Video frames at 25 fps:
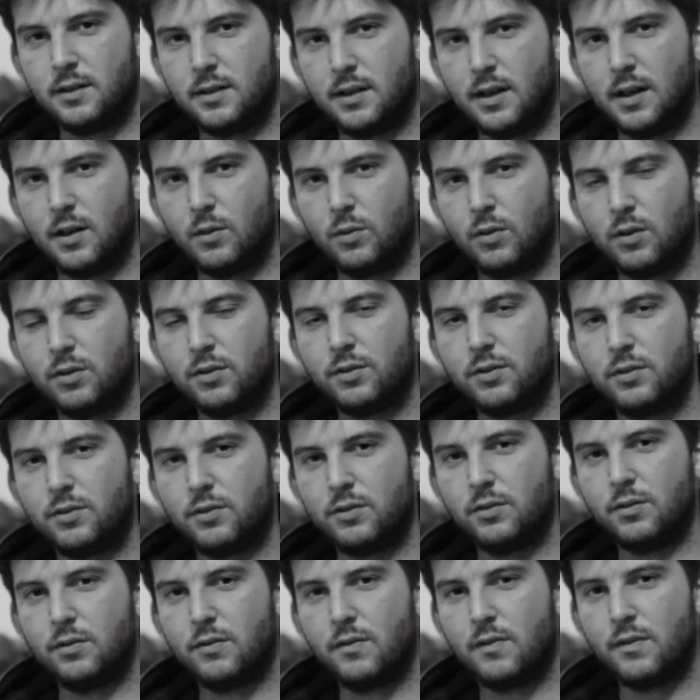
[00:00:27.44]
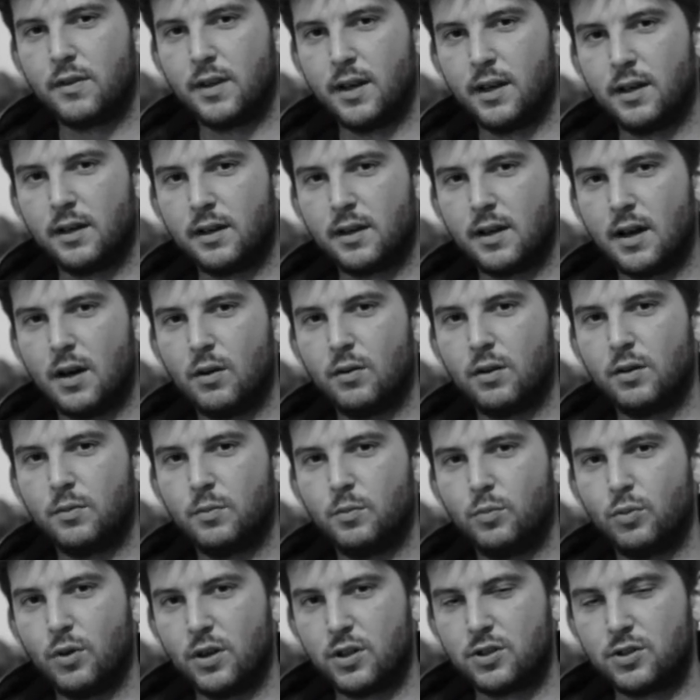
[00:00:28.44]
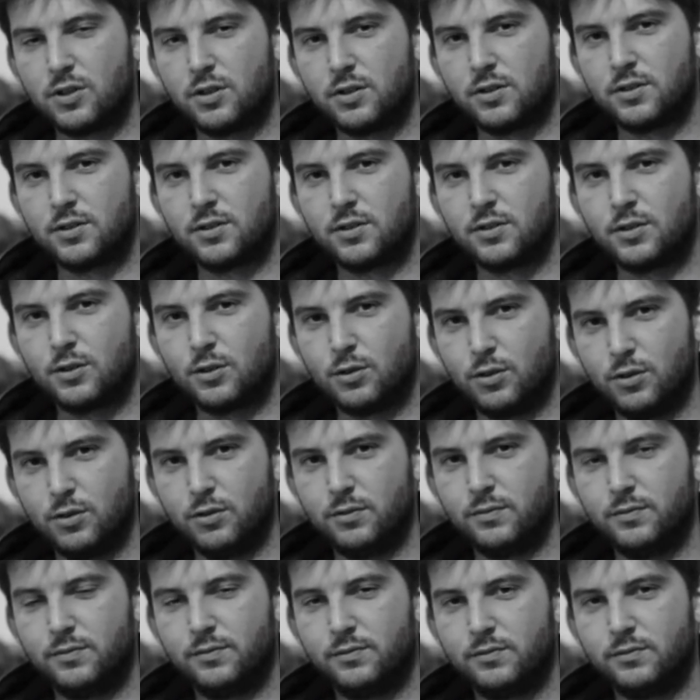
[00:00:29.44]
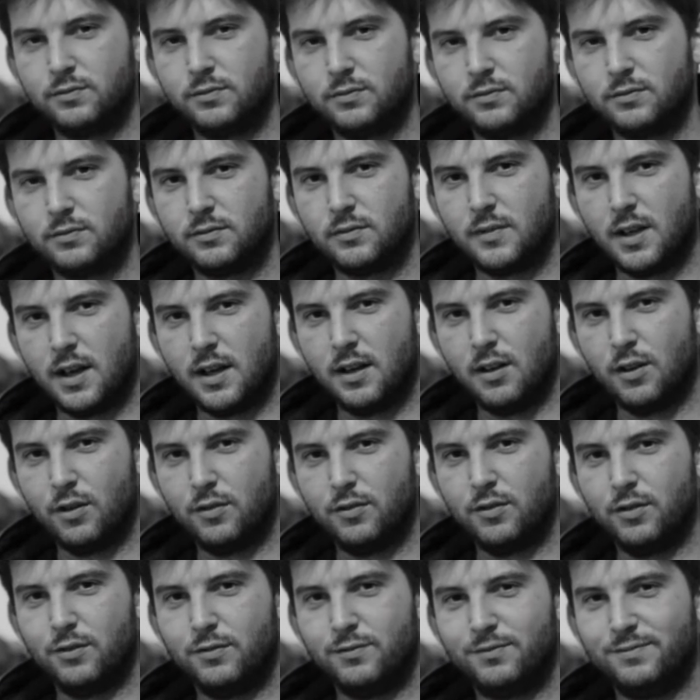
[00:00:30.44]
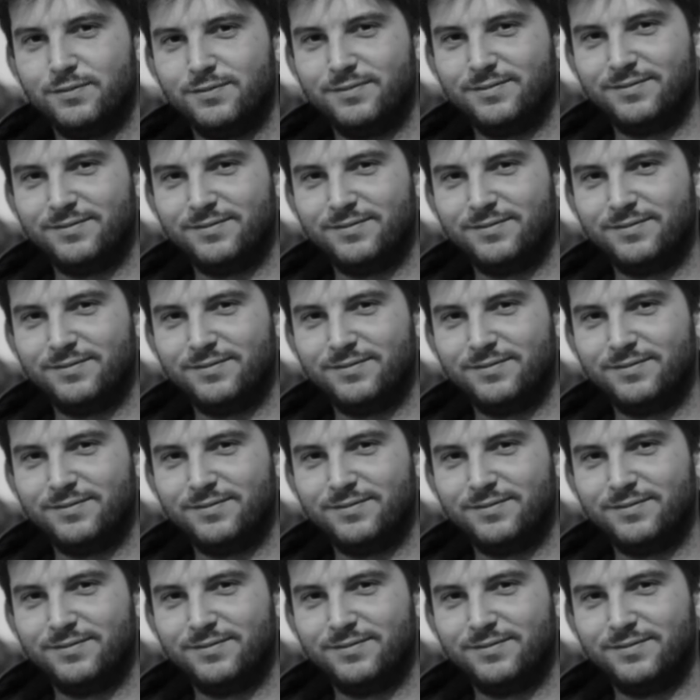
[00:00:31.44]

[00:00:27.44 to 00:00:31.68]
I want to thank our precious crew. I love you.